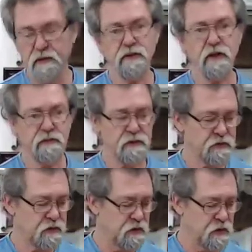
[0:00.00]
the
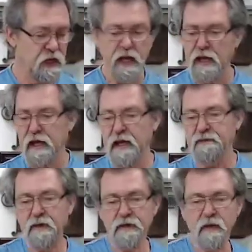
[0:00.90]
surface.
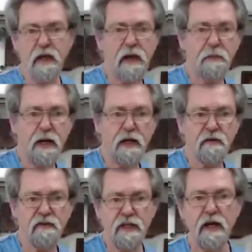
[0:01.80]
If I was on the laminate
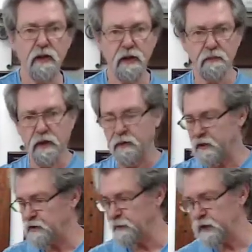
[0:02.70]
over there on the, on the
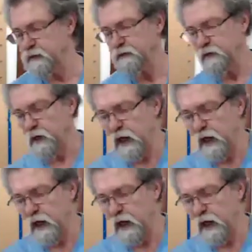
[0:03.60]
rest of the bench,